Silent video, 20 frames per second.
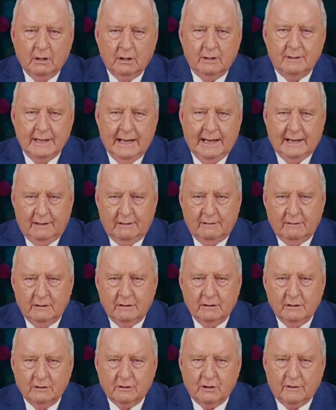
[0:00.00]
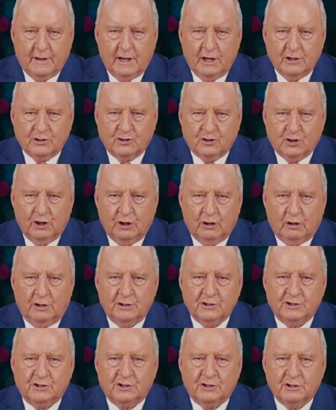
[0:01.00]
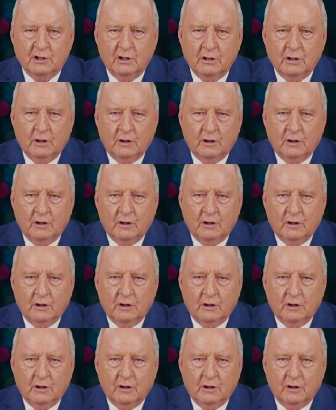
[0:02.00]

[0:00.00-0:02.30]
None to those journalists